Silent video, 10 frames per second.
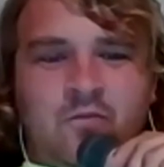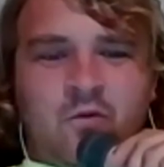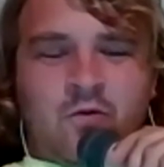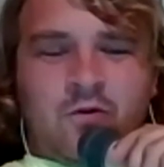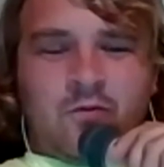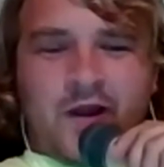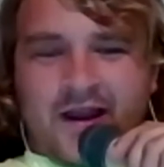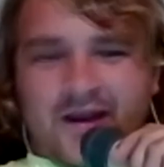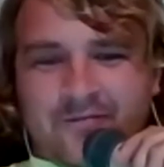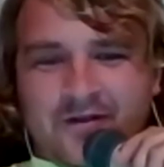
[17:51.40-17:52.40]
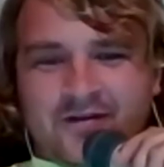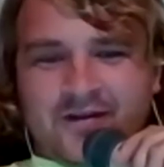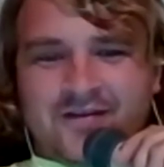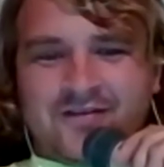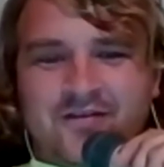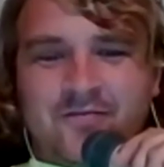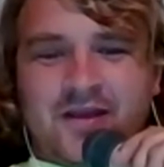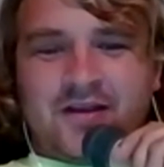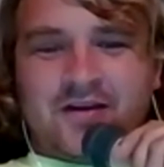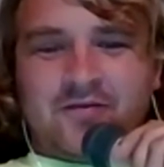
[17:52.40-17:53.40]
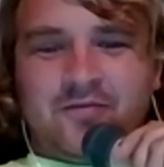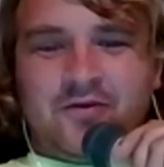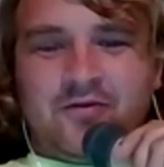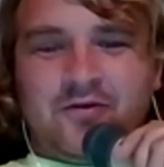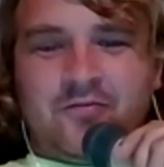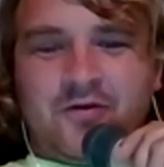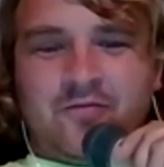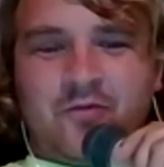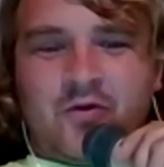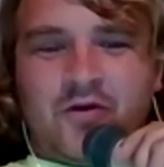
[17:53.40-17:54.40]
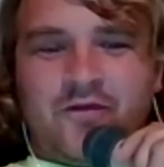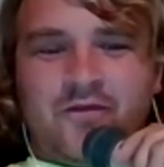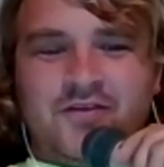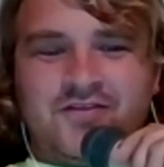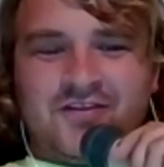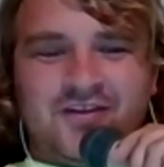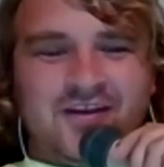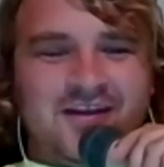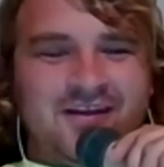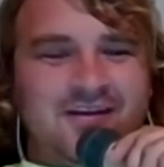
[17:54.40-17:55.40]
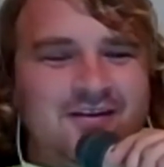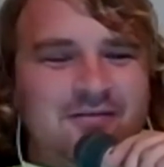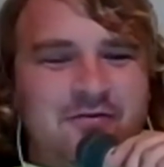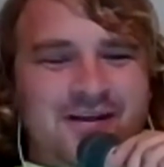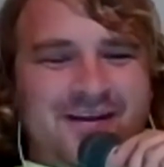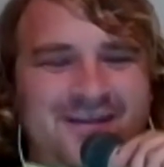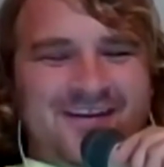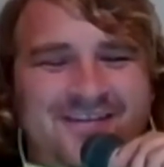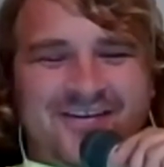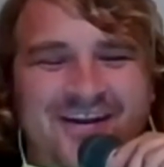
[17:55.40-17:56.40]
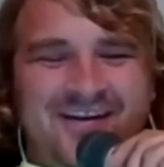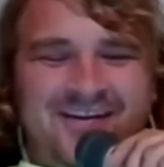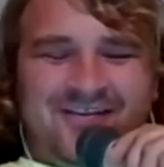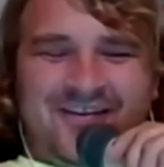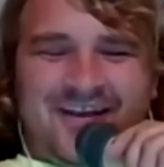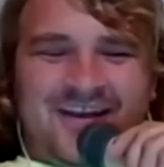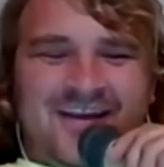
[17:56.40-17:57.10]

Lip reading: more RAM tends to make a computer run more efficiently, is what he tried. He's like,